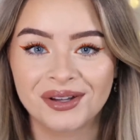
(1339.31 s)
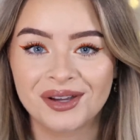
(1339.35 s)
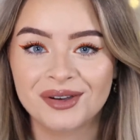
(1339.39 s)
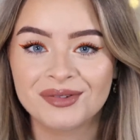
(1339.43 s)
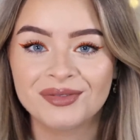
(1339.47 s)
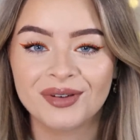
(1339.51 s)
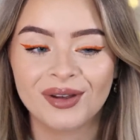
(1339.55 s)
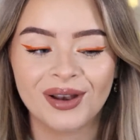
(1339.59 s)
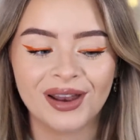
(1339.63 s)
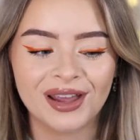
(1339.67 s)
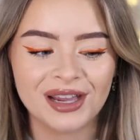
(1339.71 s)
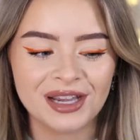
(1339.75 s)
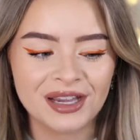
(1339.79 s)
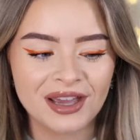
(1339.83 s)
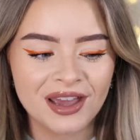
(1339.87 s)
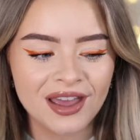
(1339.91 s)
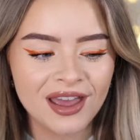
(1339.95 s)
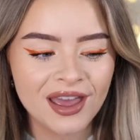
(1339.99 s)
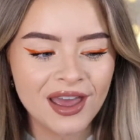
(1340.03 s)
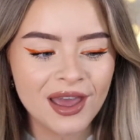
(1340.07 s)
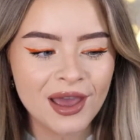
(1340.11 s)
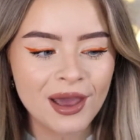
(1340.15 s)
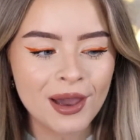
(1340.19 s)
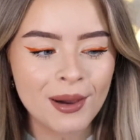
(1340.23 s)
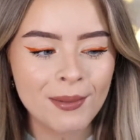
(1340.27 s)
I feel like
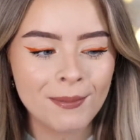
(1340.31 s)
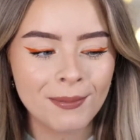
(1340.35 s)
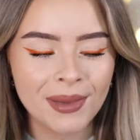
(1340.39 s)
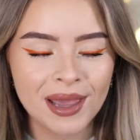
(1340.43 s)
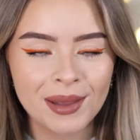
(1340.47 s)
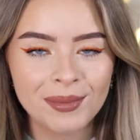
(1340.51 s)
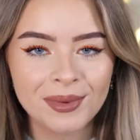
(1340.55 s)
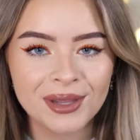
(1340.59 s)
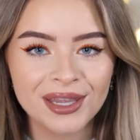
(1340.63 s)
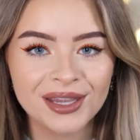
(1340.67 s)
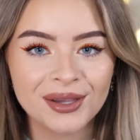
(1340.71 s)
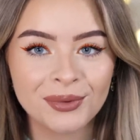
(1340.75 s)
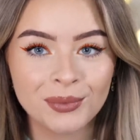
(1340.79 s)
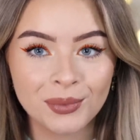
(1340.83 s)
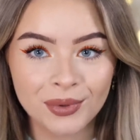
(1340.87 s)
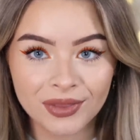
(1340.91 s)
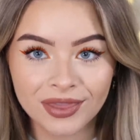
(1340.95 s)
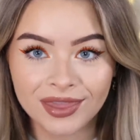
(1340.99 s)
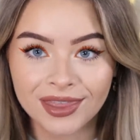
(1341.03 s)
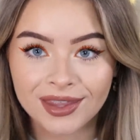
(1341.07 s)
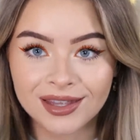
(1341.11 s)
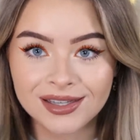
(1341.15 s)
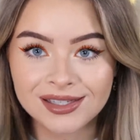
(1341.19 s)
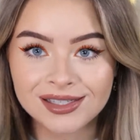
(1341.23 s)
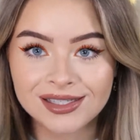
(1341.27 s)
maybe
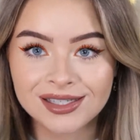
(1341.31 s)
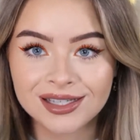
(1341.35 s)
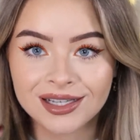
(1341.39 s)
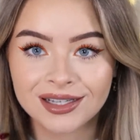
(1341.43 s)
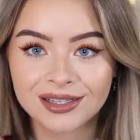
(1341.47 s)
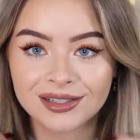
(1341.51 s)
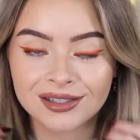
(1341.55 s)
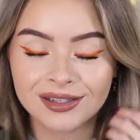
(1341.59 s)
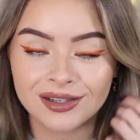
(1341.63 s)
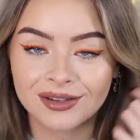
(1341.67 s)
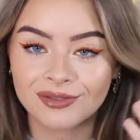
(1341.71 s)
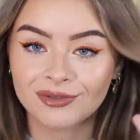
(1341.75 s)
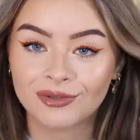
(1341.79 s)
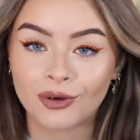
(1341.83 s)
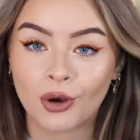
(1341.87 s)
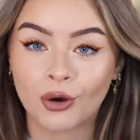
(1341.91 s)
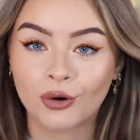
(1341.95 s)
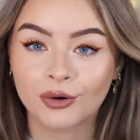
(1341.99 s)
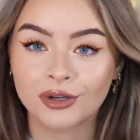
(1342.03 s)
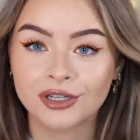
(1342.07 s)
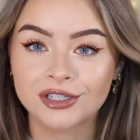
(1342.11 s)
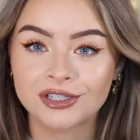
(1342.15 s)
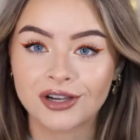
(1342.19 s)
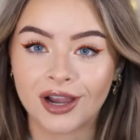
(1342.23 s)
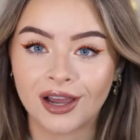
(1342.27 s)
with this
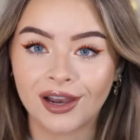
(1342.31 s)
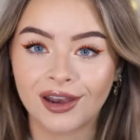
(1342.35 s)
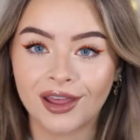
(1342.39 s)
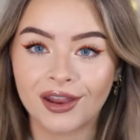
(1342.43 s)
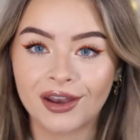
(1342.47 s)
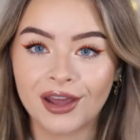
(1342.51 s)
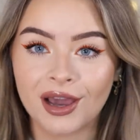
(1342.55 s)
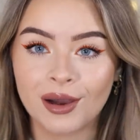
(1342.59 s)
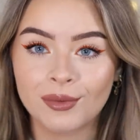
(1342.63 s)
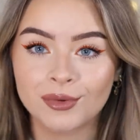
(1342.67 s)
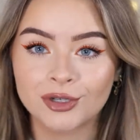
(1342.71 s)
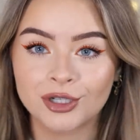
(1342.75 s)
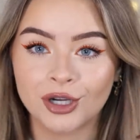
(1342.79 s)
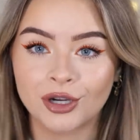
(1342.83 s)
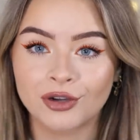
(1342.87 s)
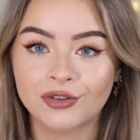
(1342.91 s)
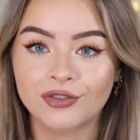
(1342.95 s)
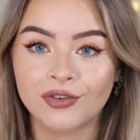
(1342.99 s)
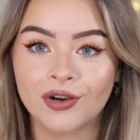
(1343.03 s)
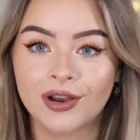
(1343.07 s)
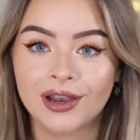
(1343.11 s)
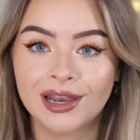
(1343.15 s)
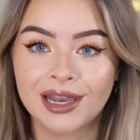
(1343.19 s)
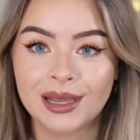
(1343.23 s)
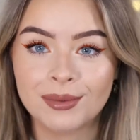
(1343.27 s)
orange eyeliner, I would go
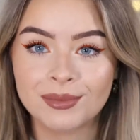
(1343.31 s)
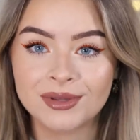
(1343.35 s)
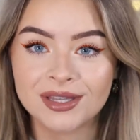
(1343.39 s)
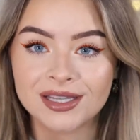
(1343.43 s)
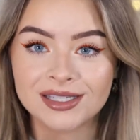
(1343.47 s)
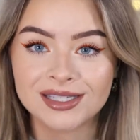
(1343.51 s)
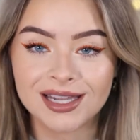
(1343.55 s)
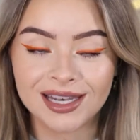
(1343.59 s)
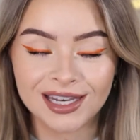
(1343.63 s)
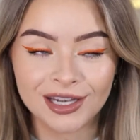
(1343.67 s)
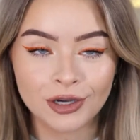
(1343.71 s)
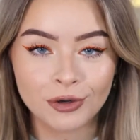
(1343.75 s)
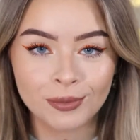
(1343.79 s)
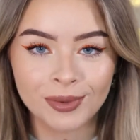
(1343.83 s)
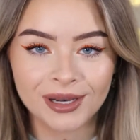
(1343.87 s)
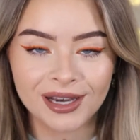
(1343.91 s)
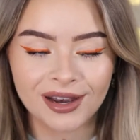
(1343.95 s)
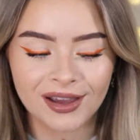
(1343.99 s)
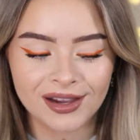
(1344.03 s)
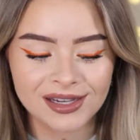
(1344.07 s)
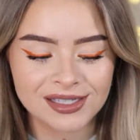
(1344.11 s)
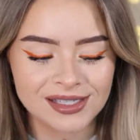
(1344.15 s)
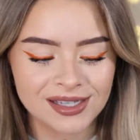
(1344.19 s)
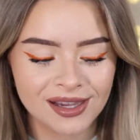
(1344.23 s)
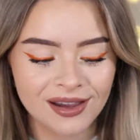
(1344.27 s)
for a lip that's a little bit
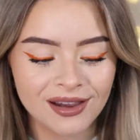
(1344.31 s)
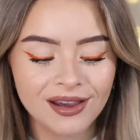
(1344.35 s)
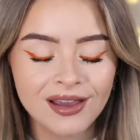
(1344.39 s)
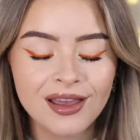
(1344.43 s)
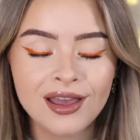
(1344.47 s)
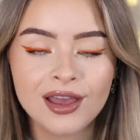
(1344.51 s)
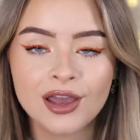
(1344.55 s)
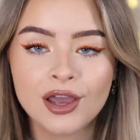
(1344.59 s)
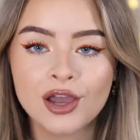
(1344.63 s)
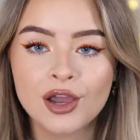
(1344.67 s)
lighter.